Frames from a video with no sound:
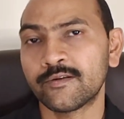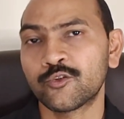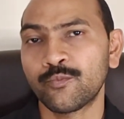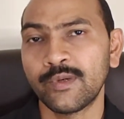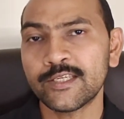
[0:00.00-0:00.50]
So
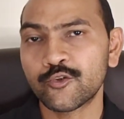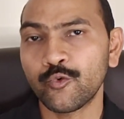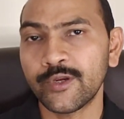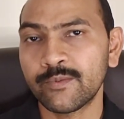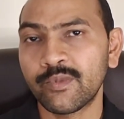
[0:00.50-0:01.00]
please do
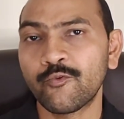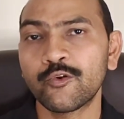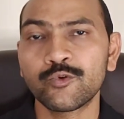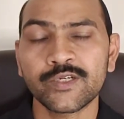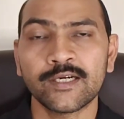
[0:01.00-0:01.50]
it before
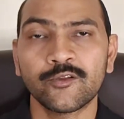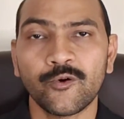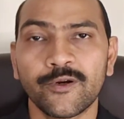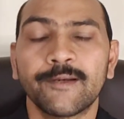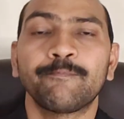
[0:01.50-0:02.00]
you start the
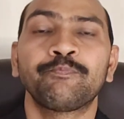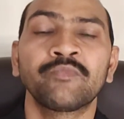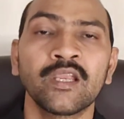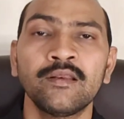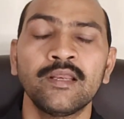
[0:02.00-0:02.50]
audit.
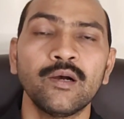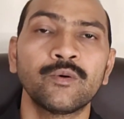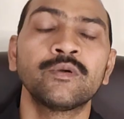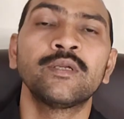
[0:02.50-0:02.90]
Now,